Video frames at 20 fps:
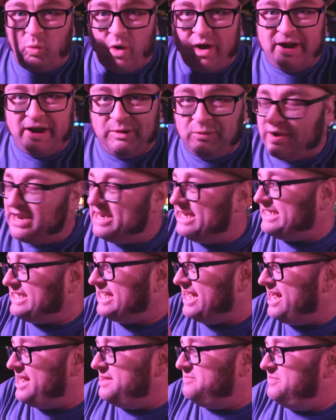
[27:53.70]
one at a
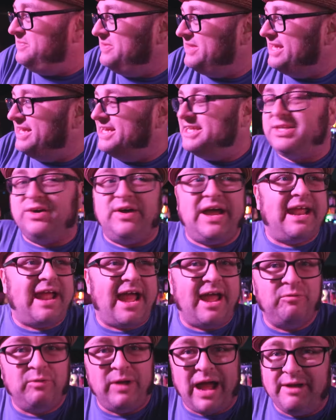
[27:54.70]
time, so
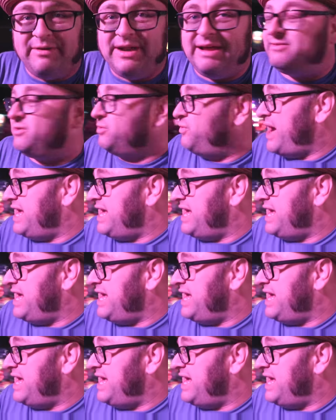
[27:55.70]
I would have to